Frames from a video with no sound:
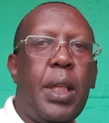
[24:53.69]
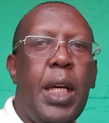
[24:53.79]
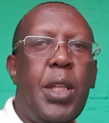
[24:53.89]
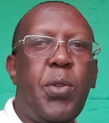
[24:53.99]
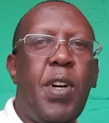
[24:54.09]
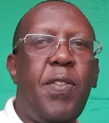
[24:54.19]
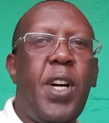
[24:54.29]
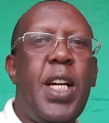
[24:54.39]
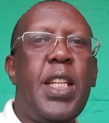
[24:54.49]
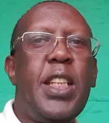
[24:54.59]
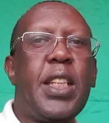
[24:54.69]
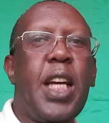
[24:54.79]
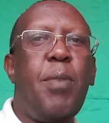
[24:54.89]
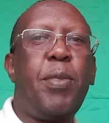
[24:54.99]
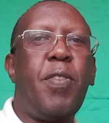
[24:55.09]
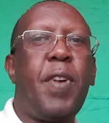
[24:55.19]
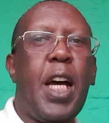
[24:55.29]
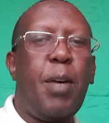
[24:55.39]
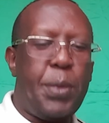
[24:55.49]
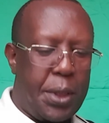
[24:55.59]
And to avoid this type of
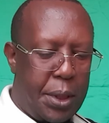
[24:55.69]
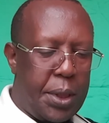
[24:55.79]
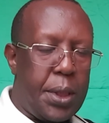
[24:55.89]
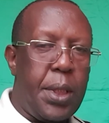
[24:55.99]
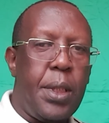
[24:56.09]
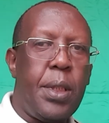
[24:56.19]
lapses,